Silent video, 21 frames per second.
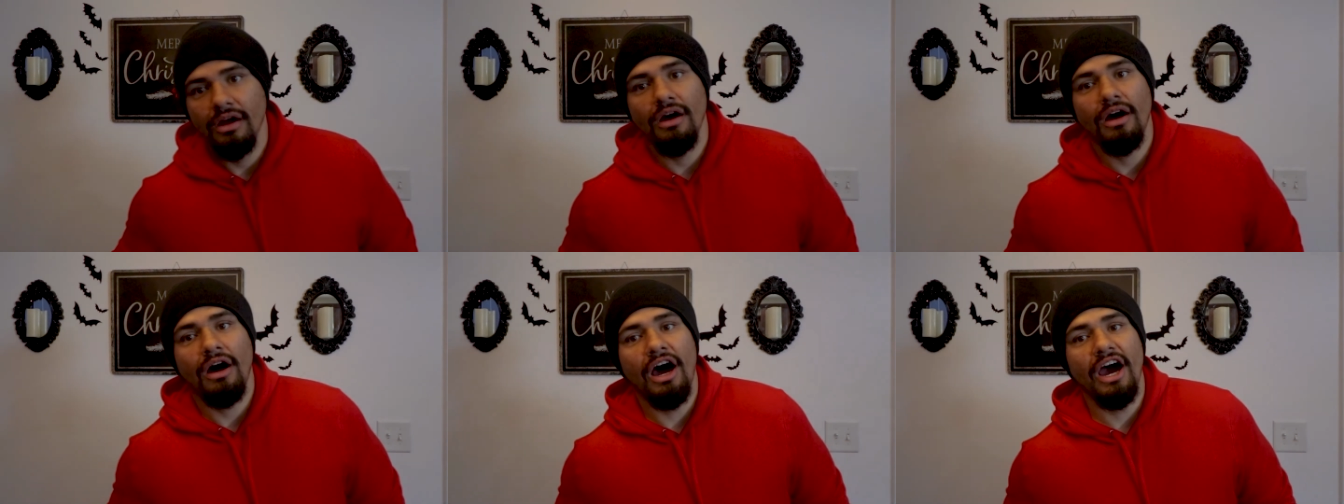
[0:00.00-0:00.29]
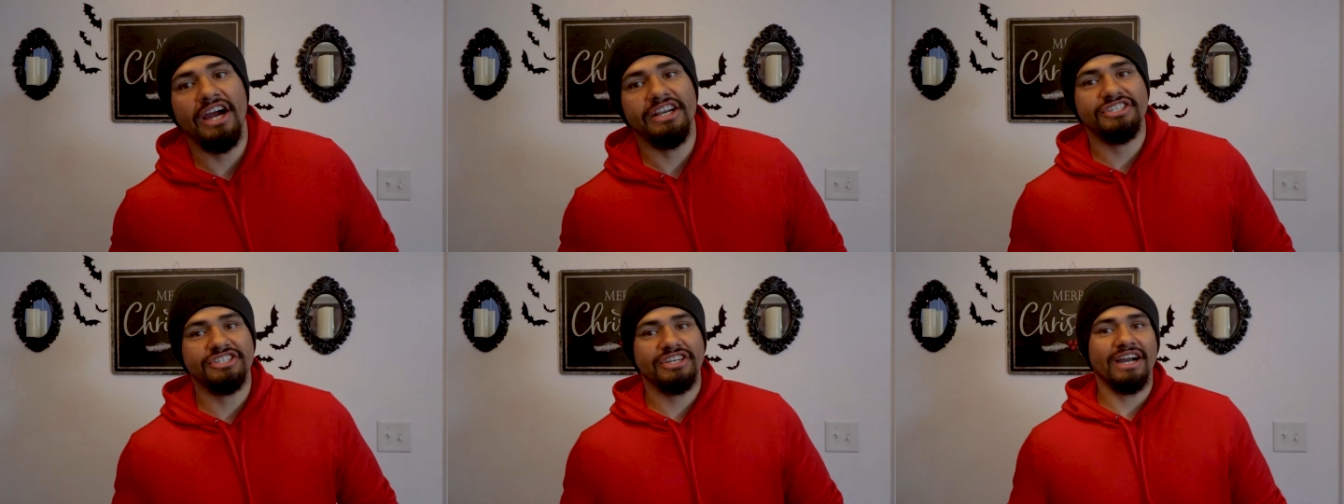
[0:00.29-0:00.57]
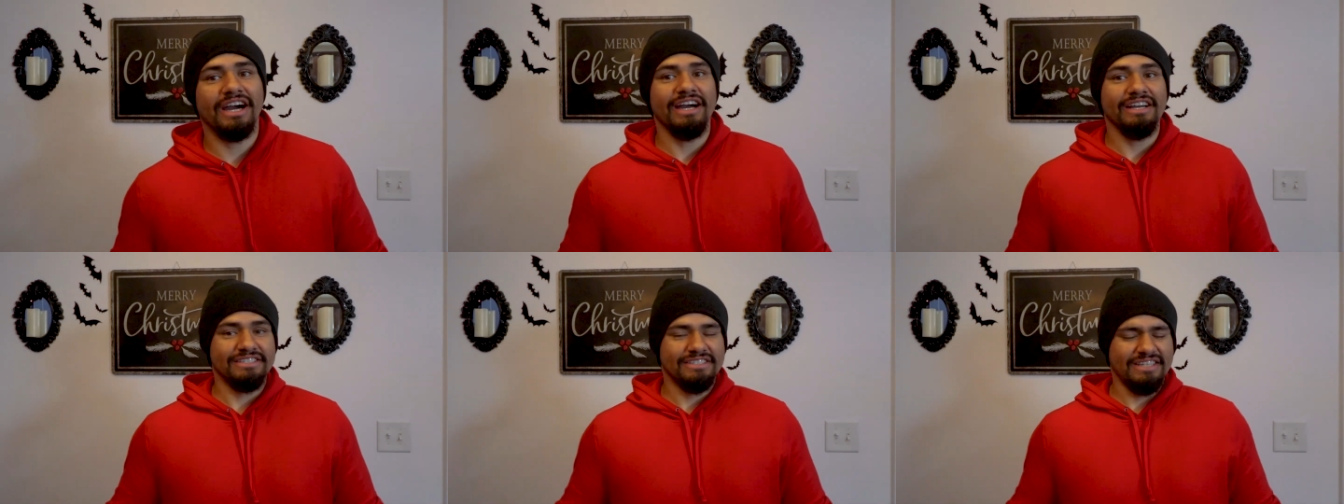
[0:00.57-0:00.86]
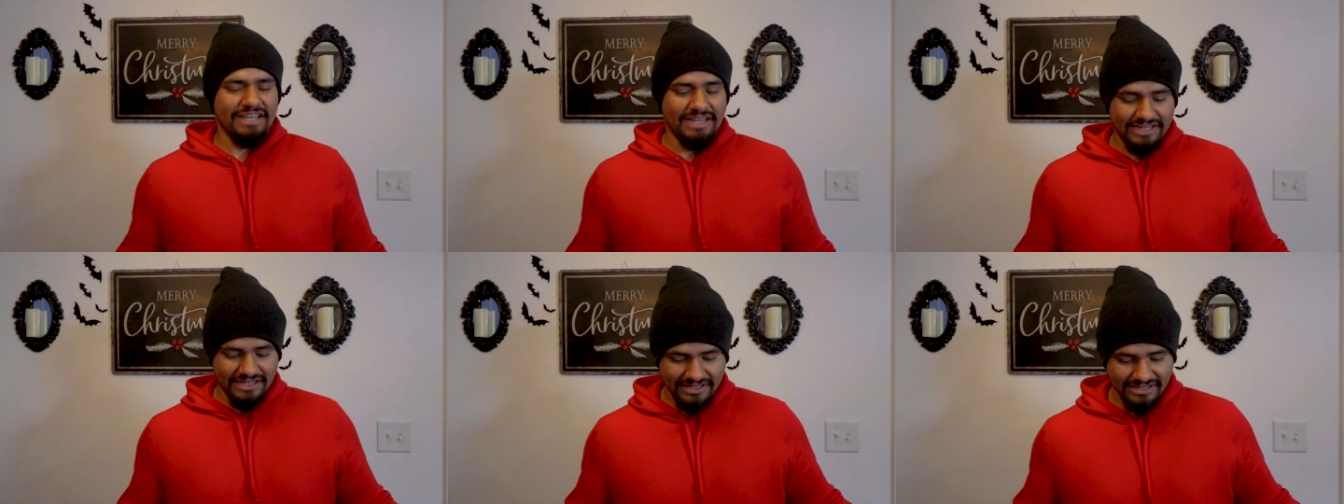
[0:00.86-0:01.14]
Alright you
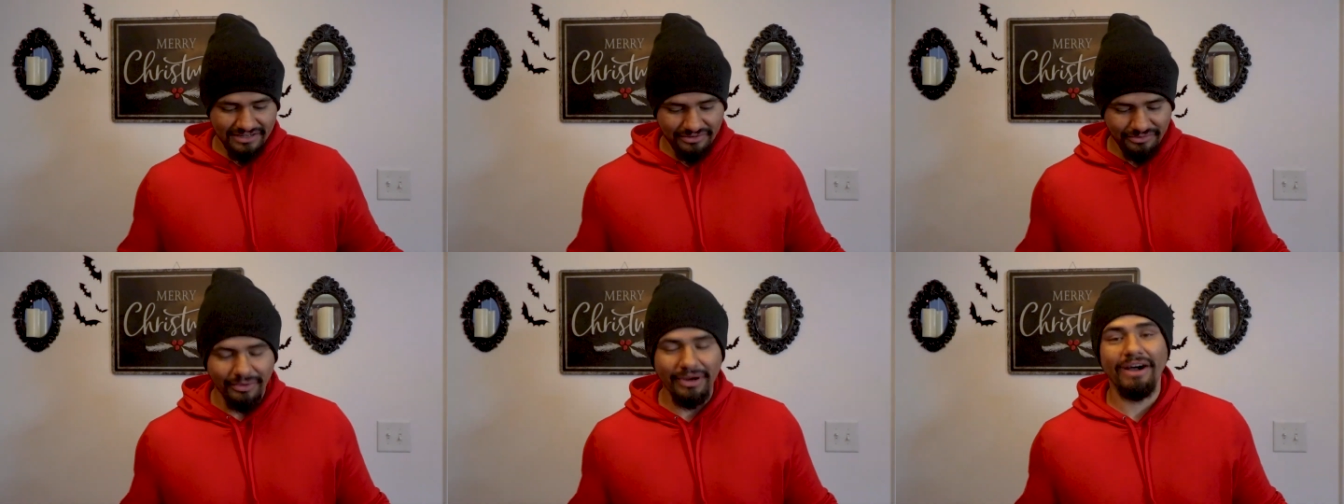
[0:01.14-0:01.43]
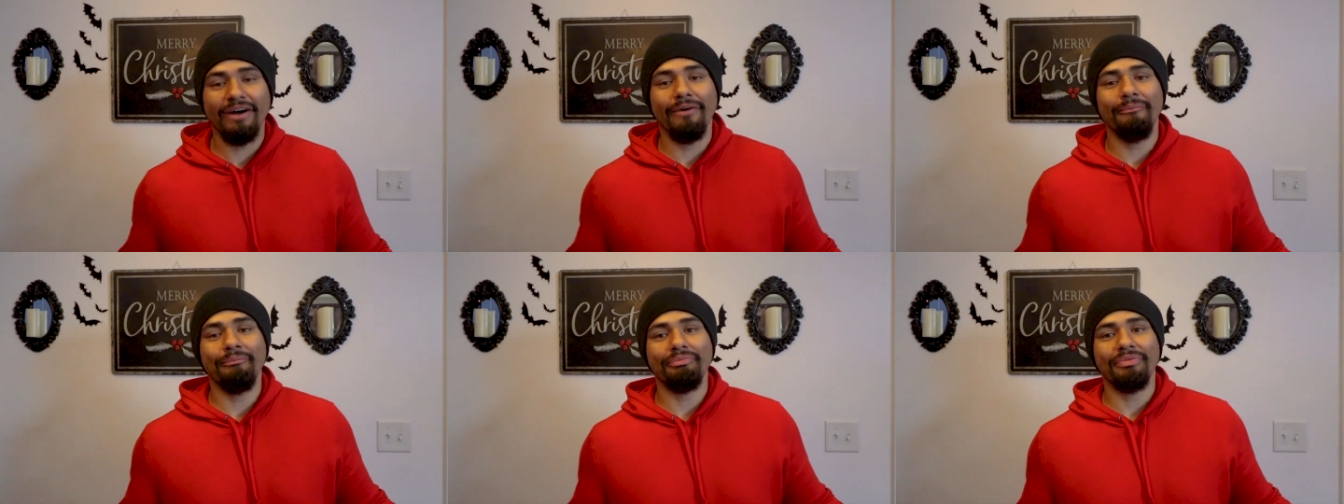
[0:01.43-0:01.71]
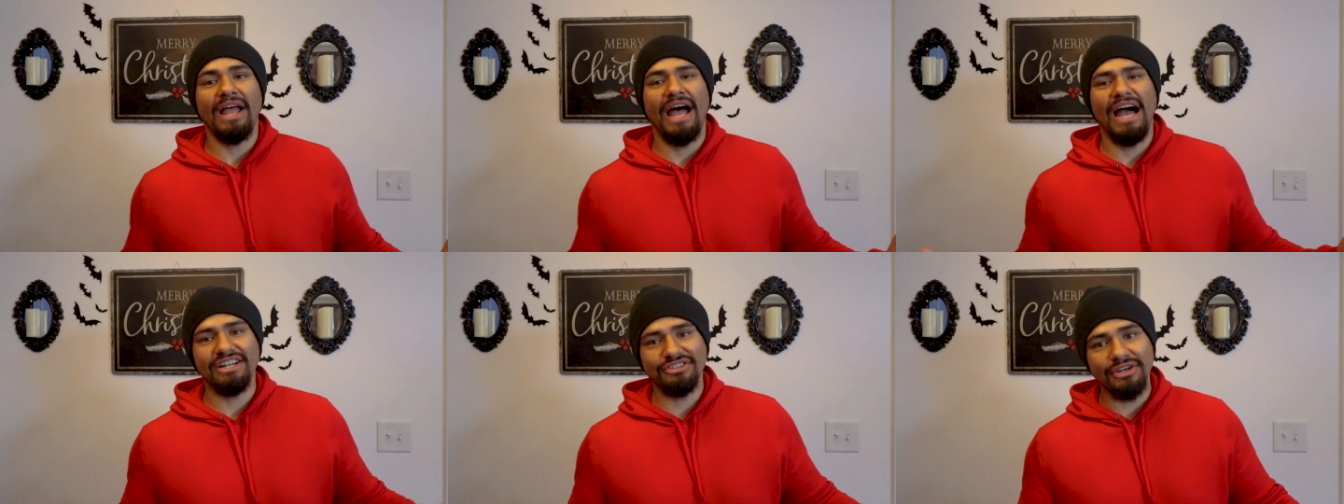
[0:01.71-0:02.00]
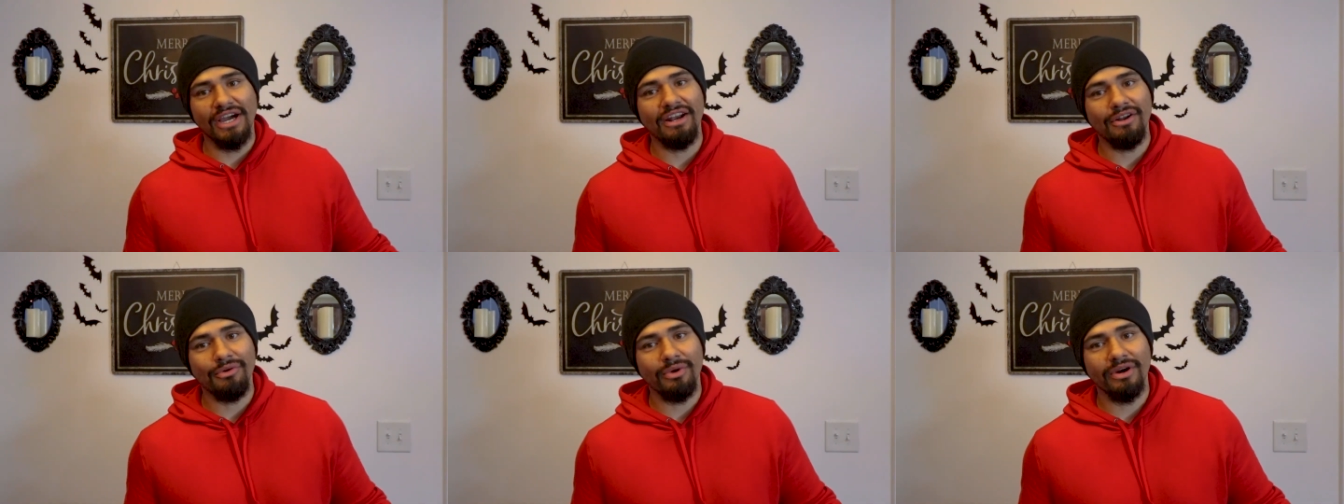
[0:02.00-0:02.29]
guys, well, I
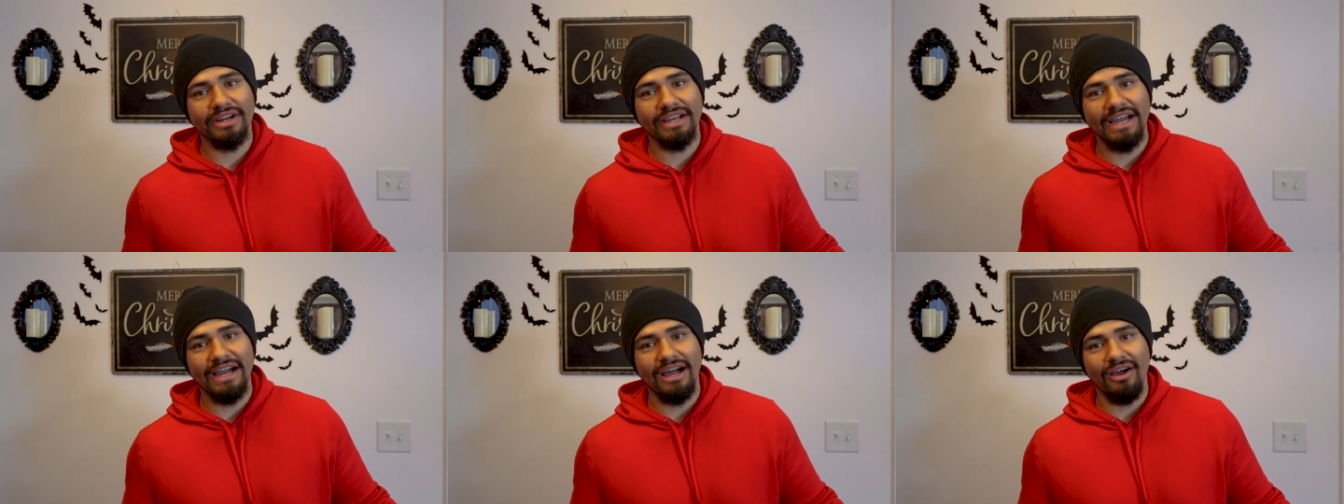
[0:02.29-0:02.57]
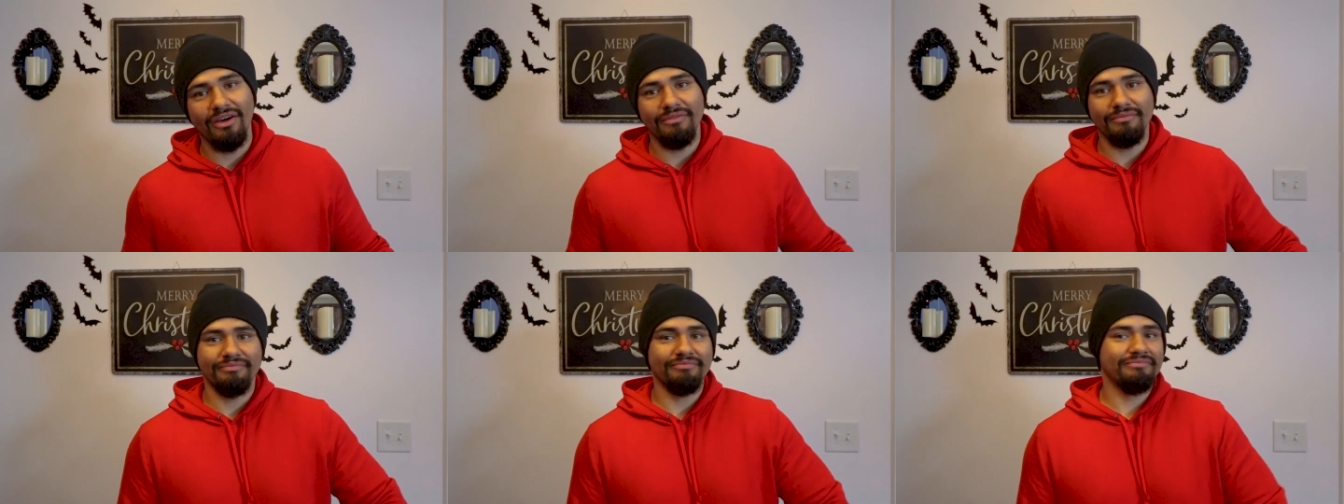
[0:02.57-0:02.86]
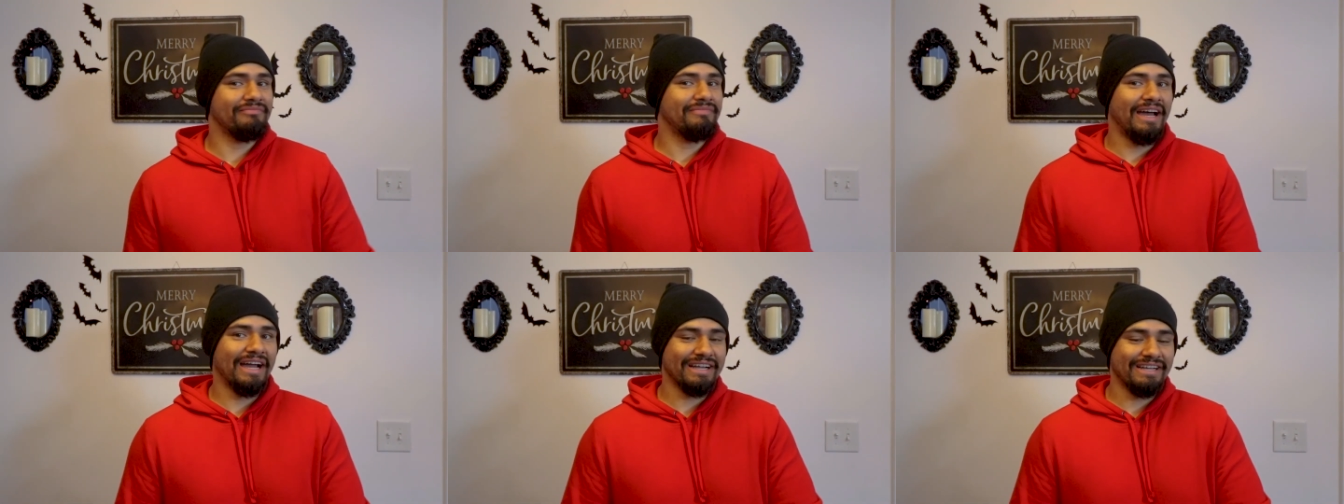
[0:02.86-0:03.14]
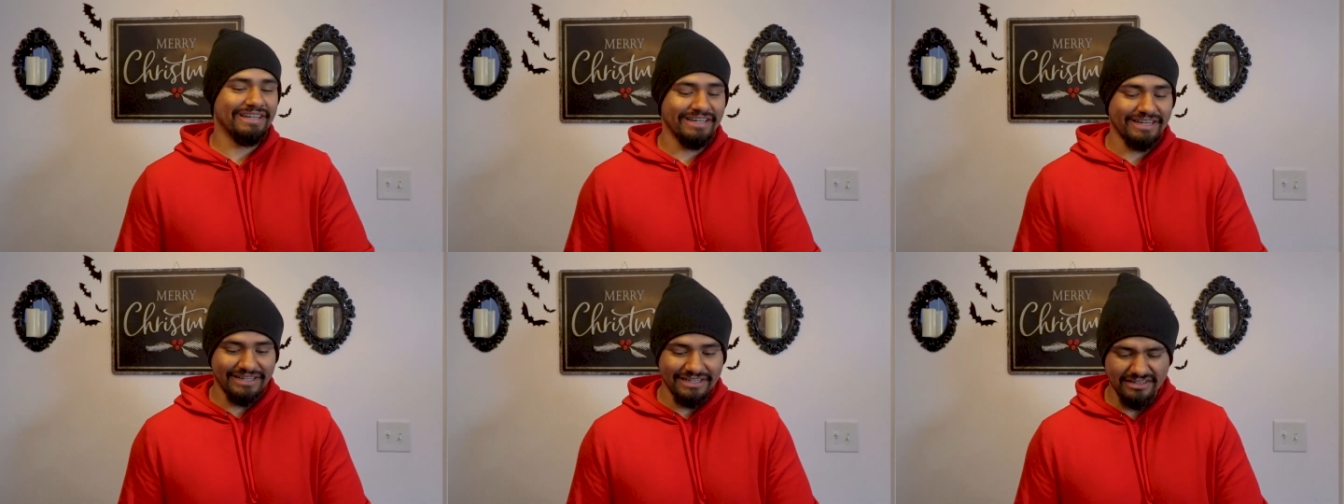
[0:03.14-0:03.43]
tried to work out, I
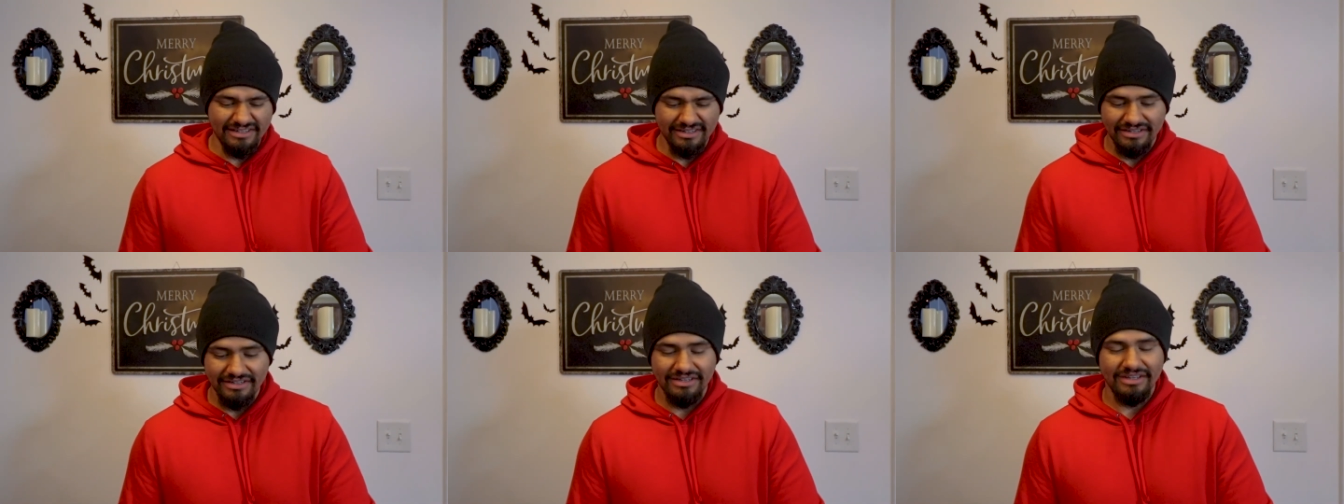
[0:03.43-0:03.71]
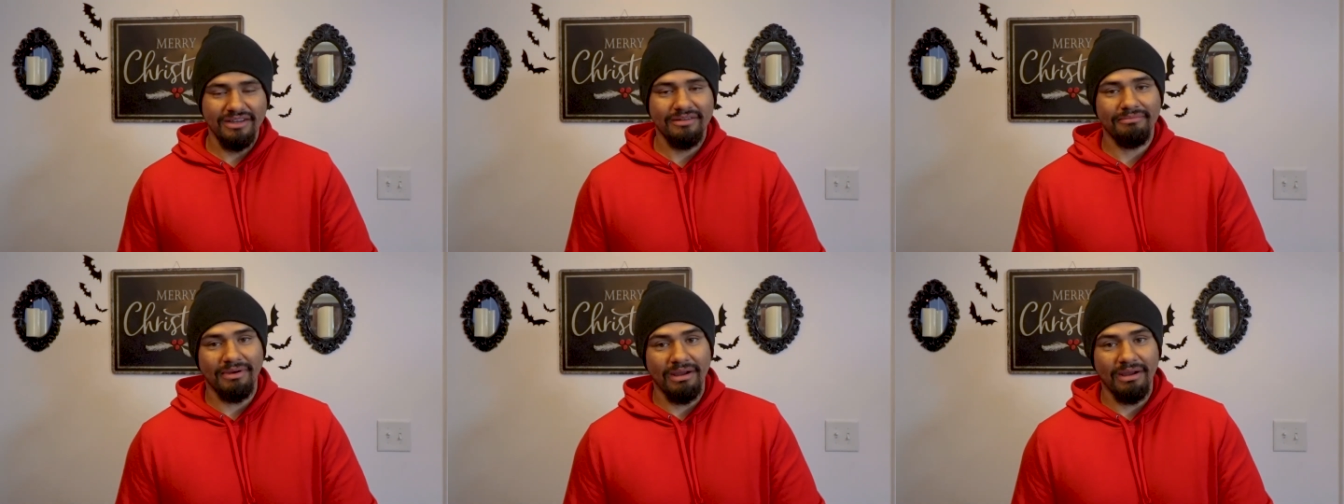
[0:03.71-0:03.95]
couldn't.